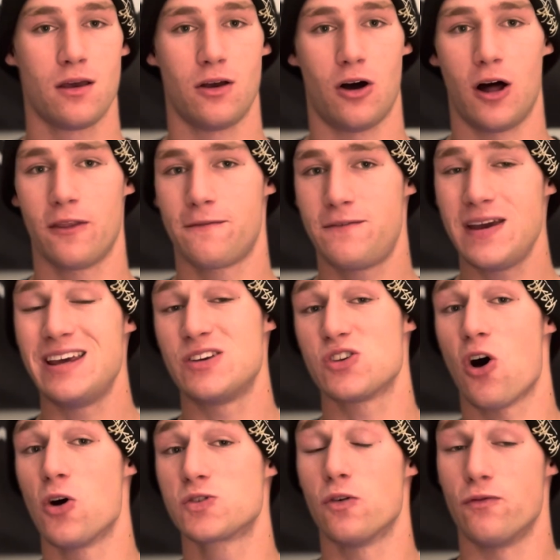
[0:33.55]
On the feet, he is
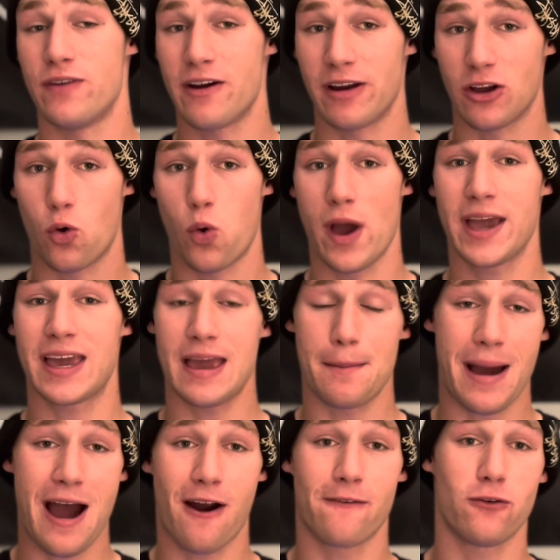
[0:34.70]
also very quick and
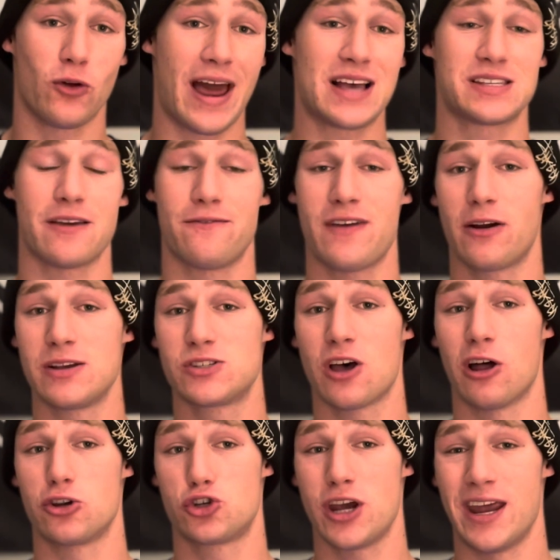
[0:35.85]
powerful and has a very solid
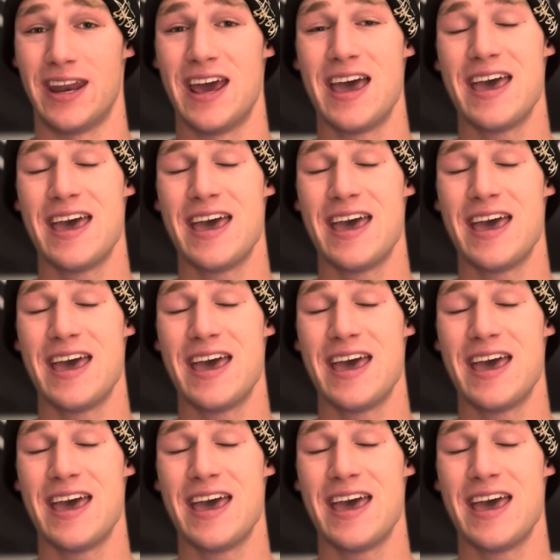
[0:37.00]
chin.